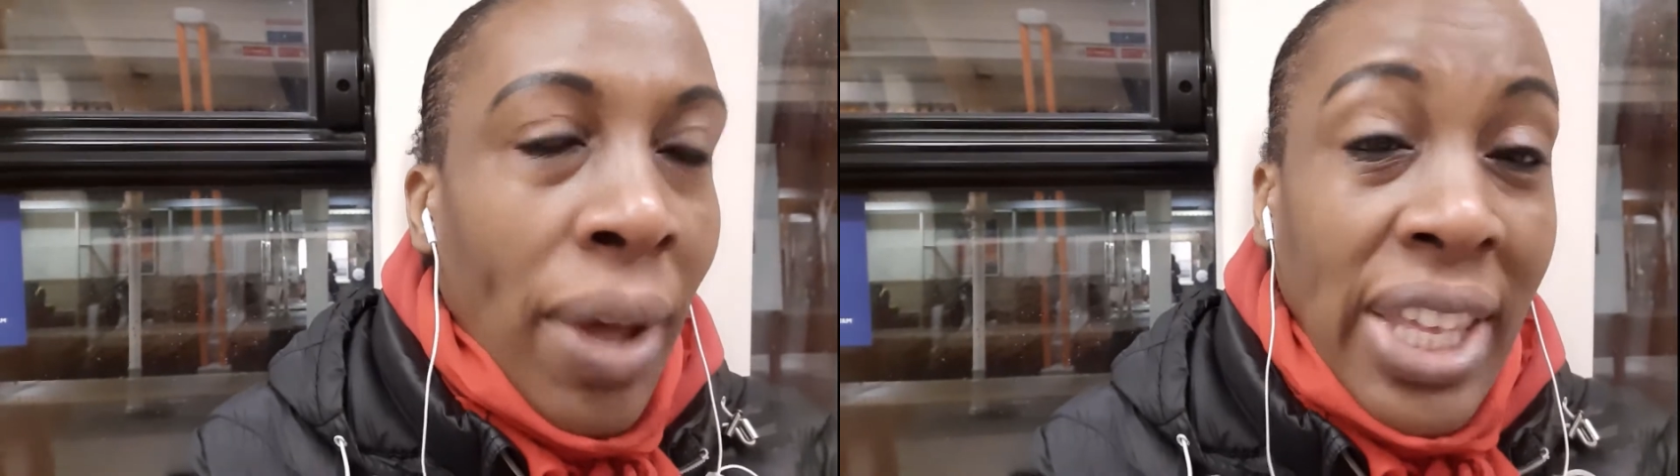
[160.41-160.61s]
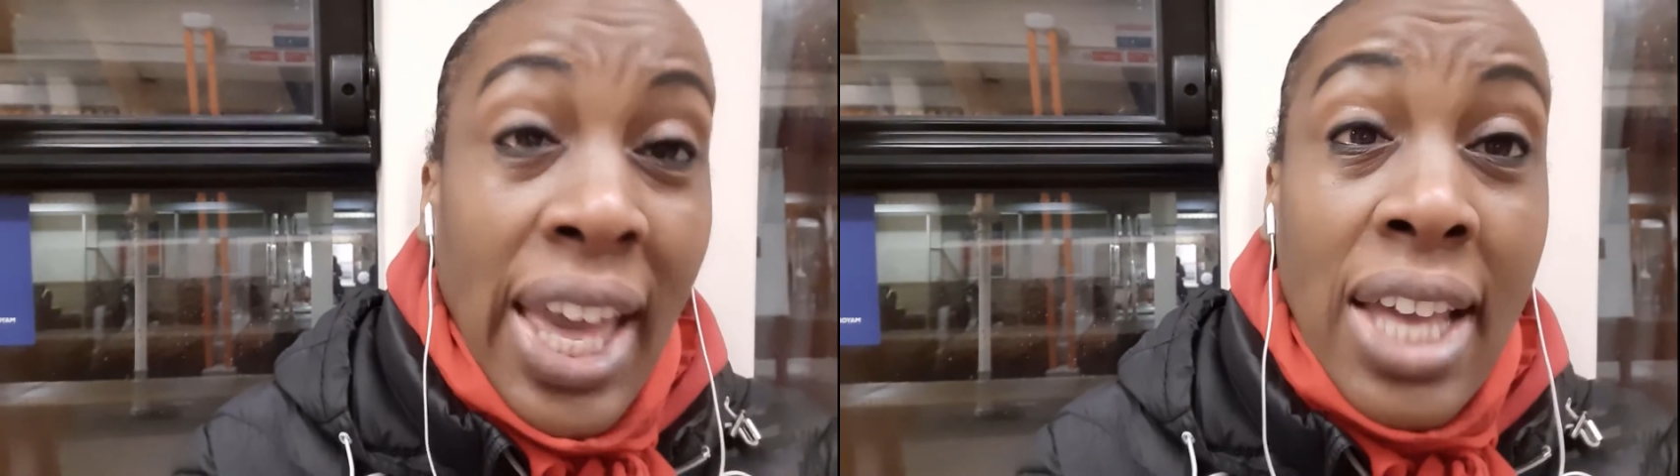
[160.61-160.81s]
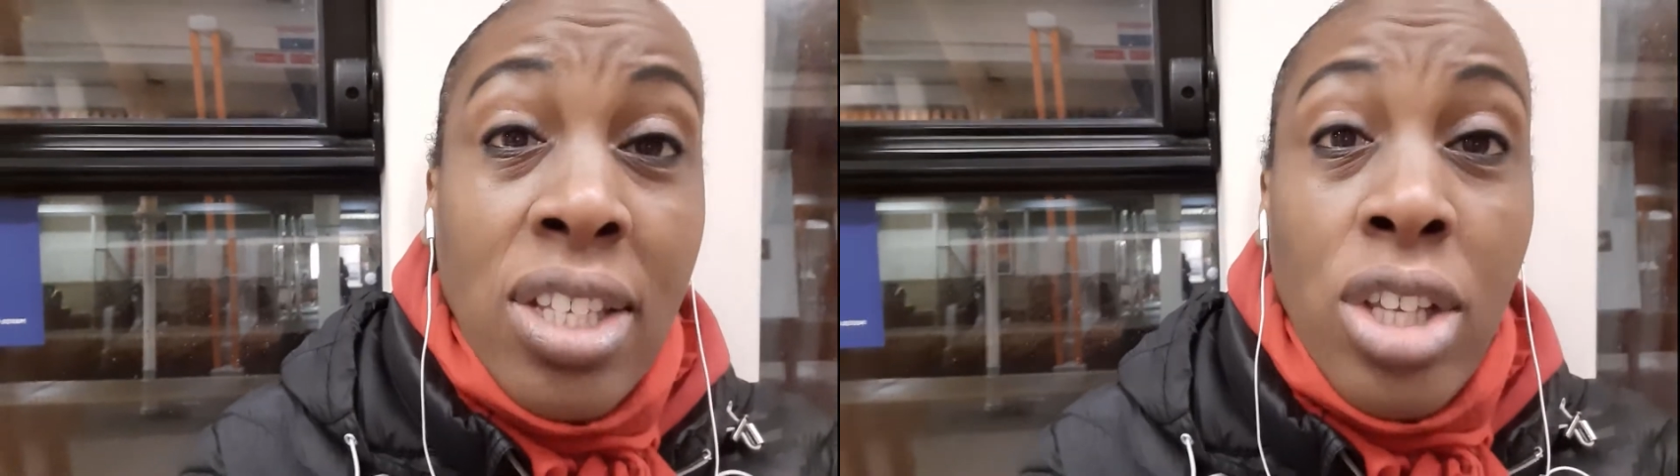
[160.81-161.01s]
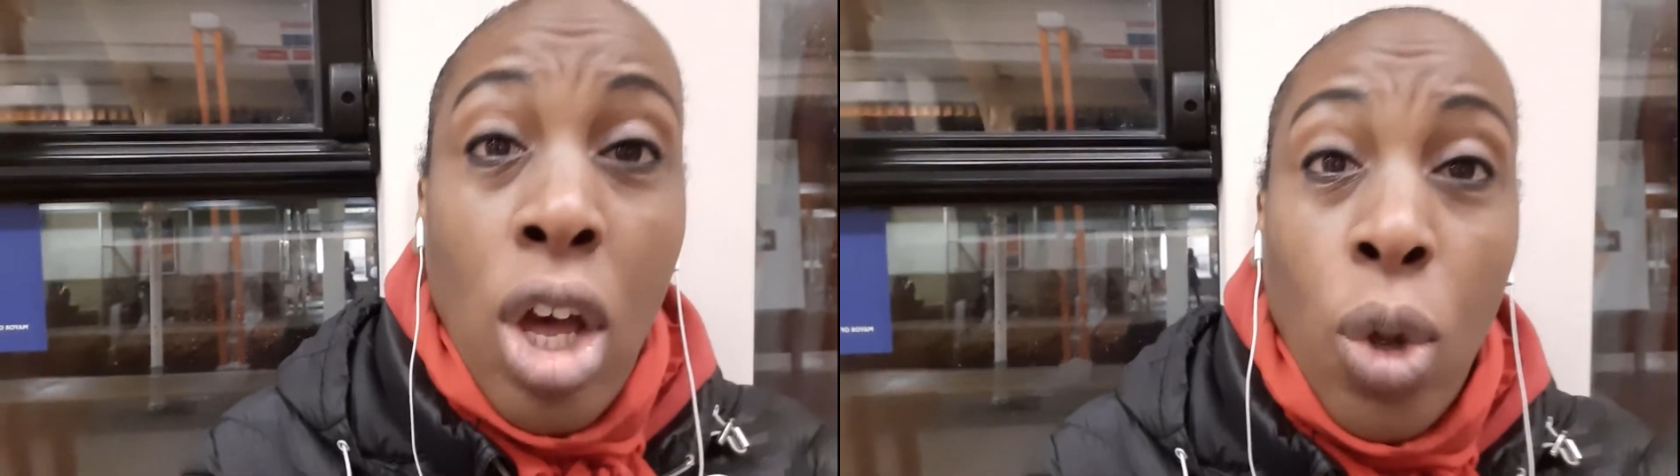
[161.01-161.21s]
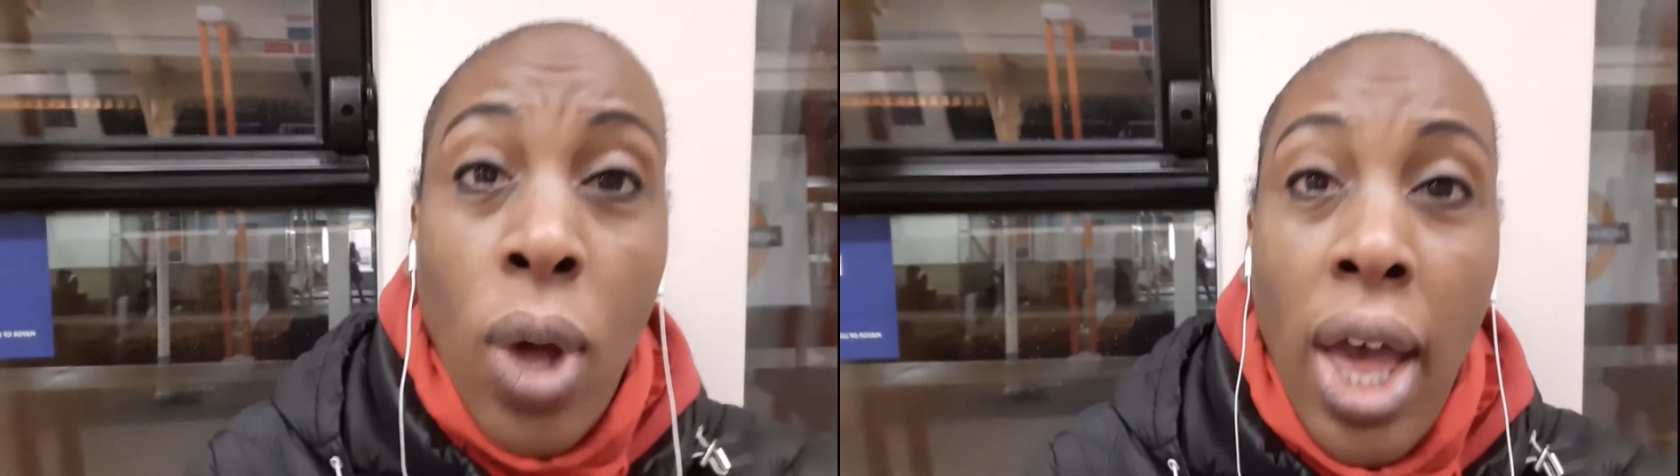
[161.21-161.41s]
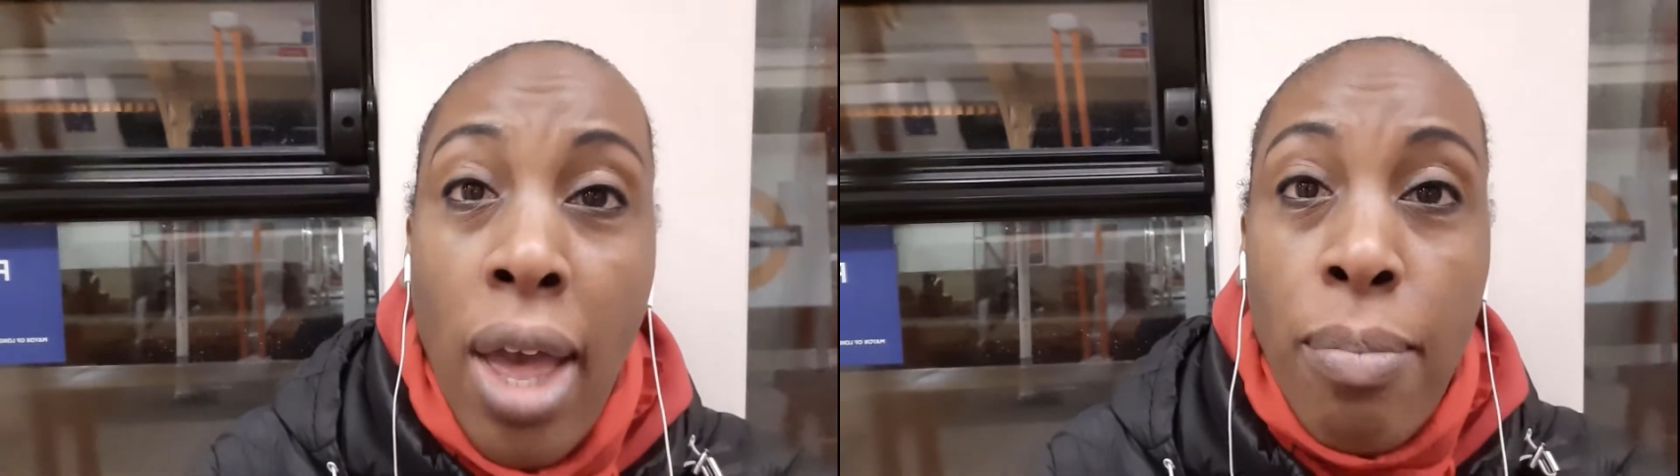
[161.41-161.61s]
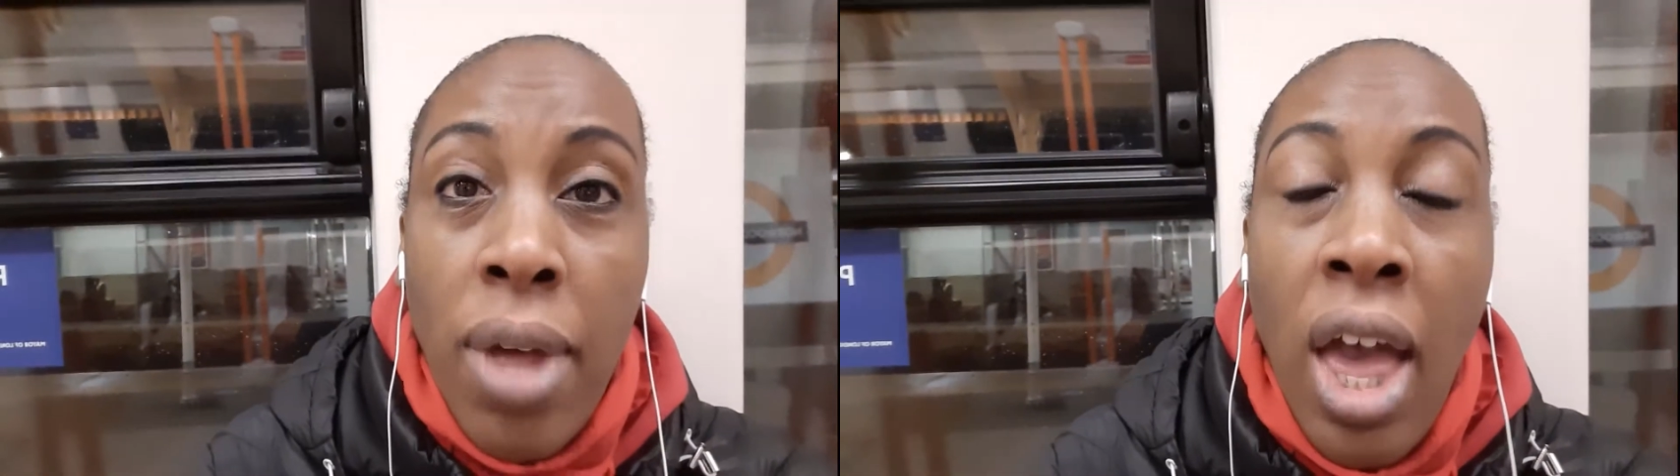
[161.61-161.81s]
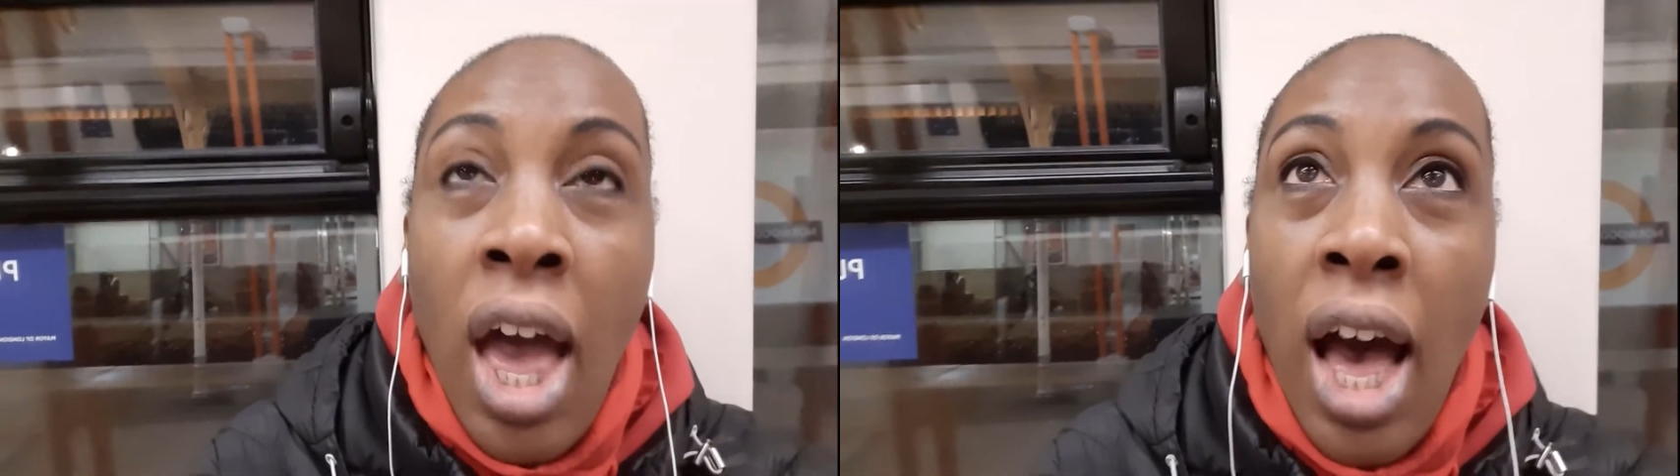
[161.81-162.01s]
But yeah, so
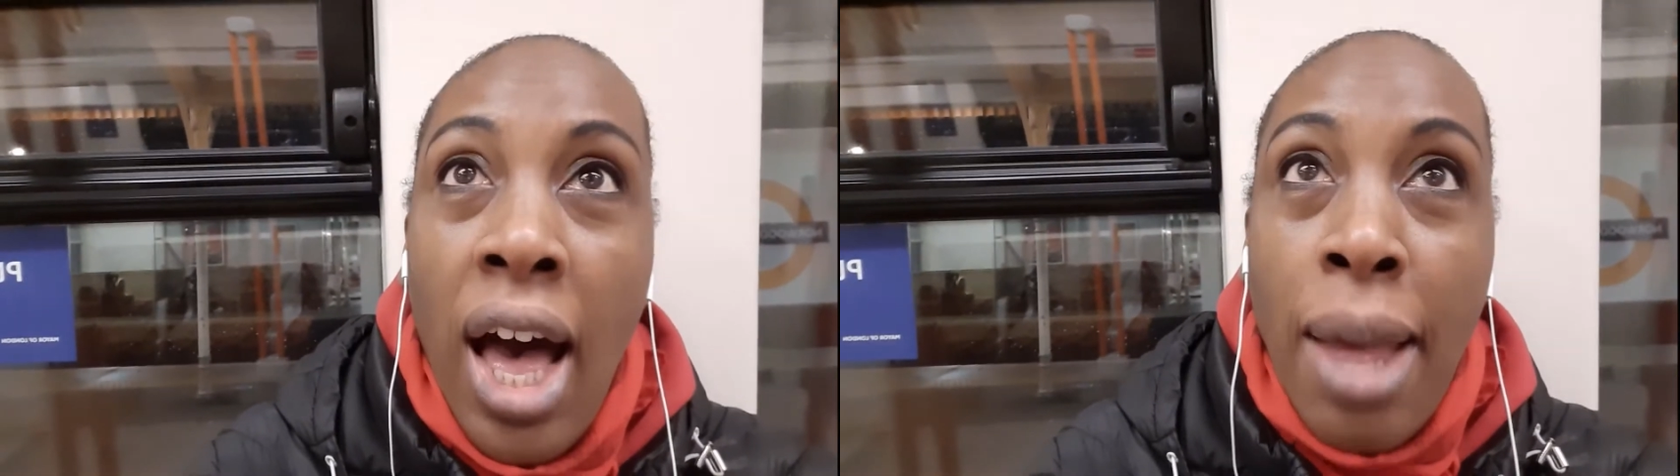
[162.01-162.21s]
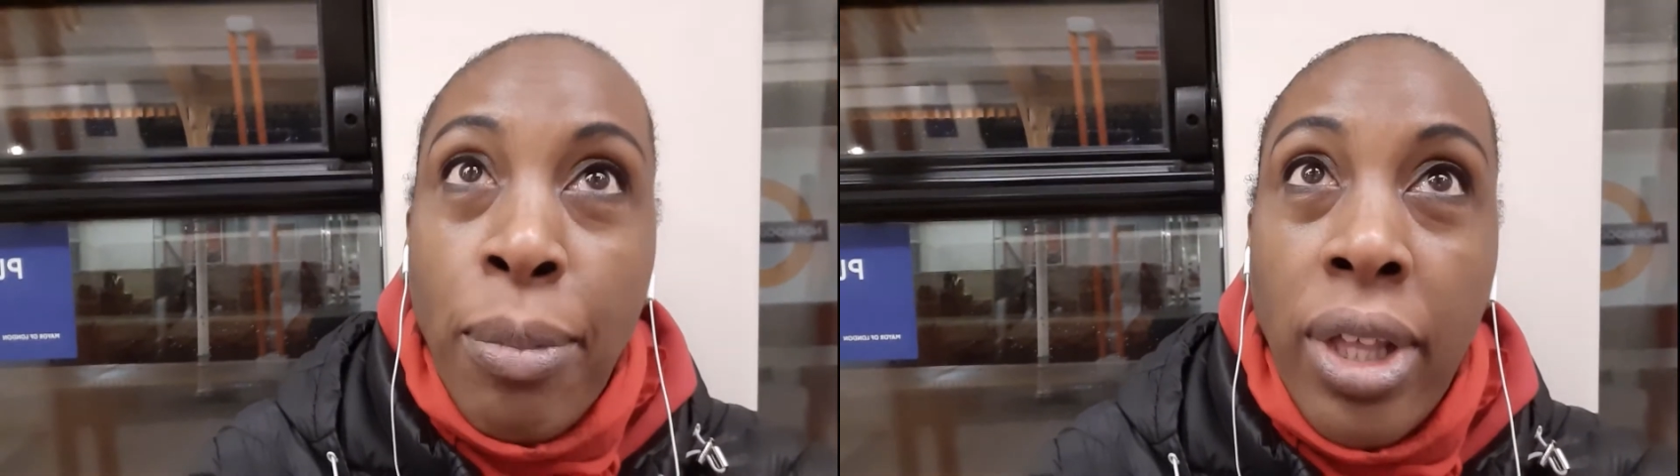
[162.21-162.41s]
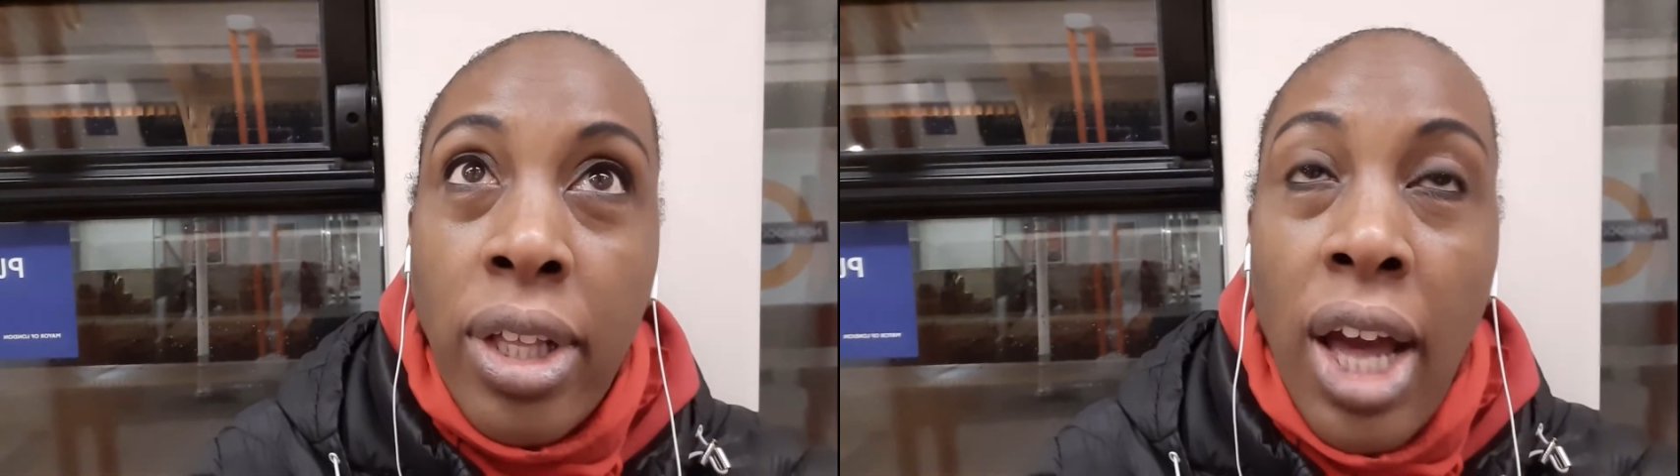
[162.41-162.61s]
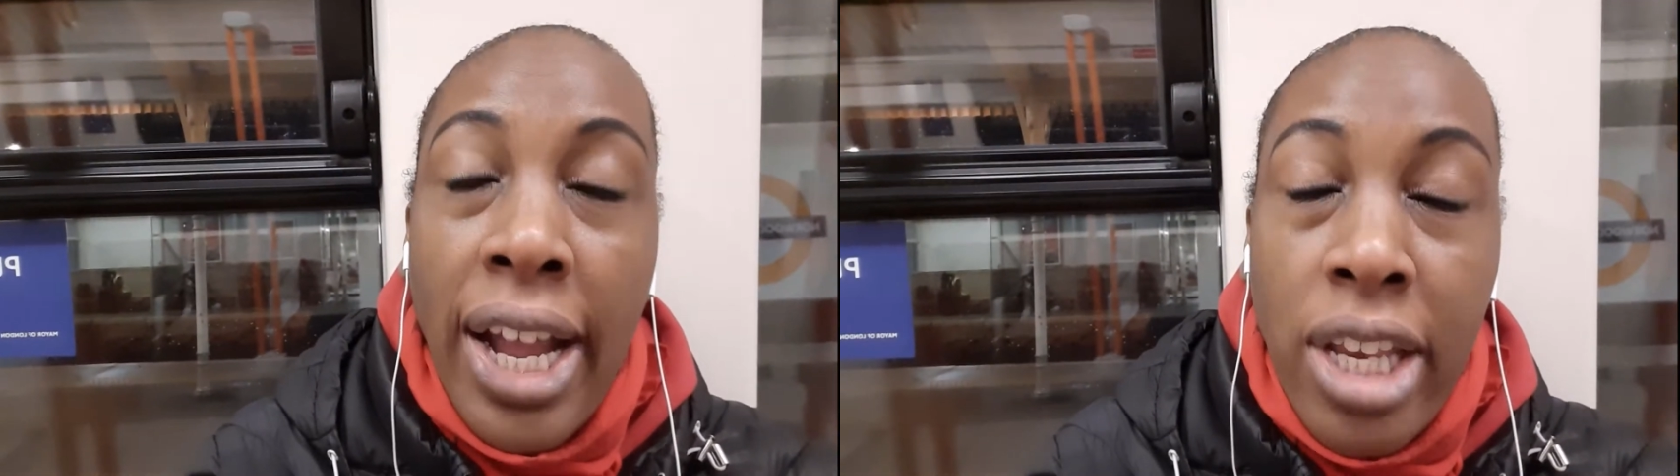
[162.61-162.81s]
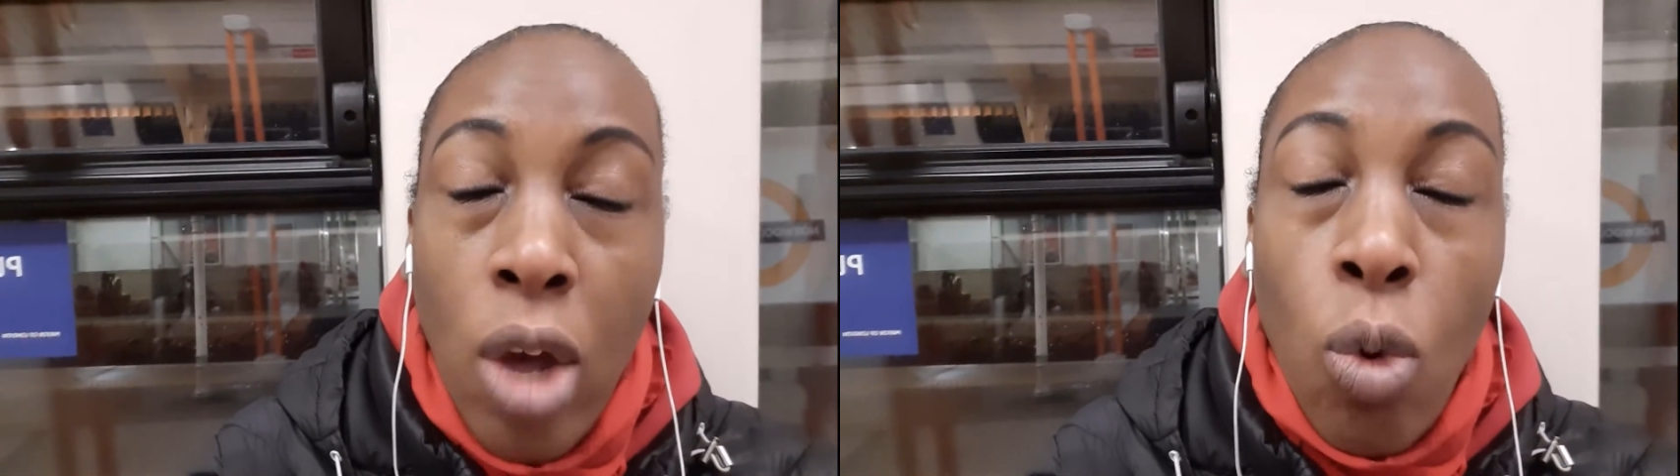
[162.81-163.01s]
I know